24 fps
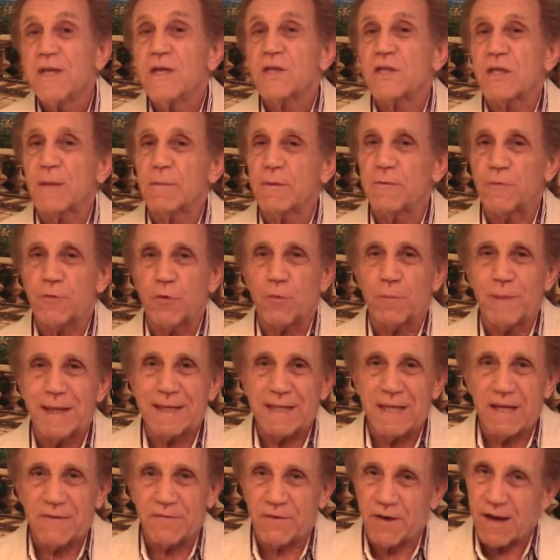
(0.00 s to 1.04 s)
Some of you may
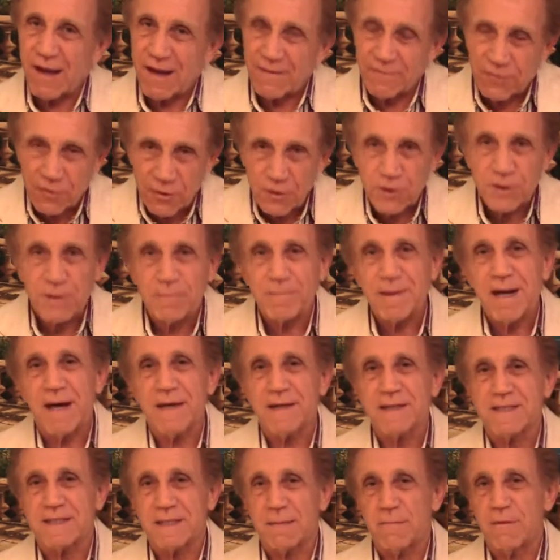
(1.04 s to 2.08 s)
never have heard
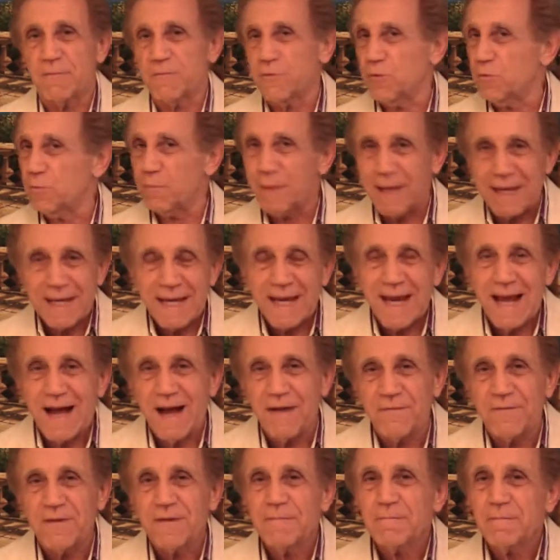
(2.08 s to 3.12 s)
about it. Some of you may
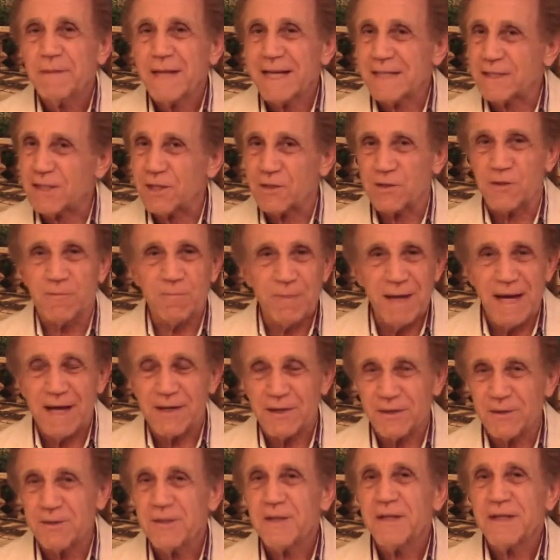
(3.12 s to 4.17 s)
have. It doesn't
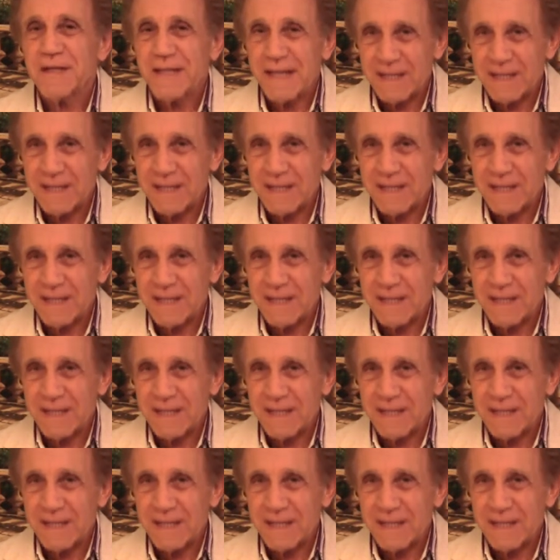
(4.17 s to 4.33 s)
matter.